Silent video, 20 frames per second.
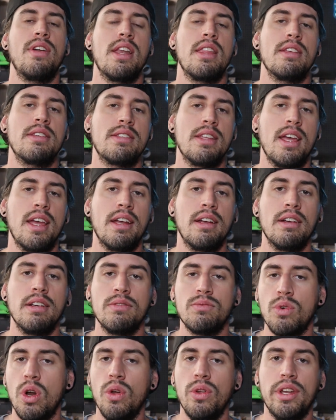into this thing,
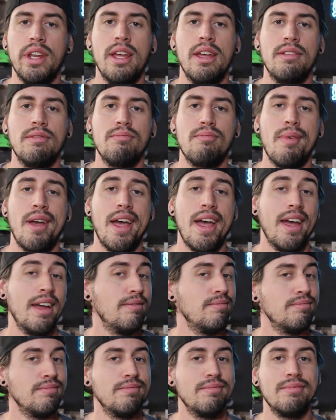roll it in,
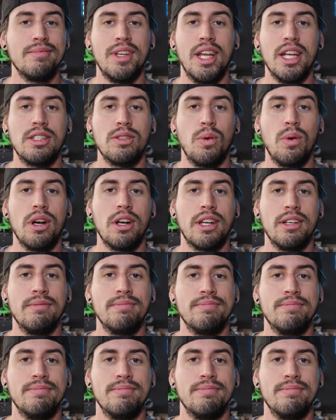and get to working.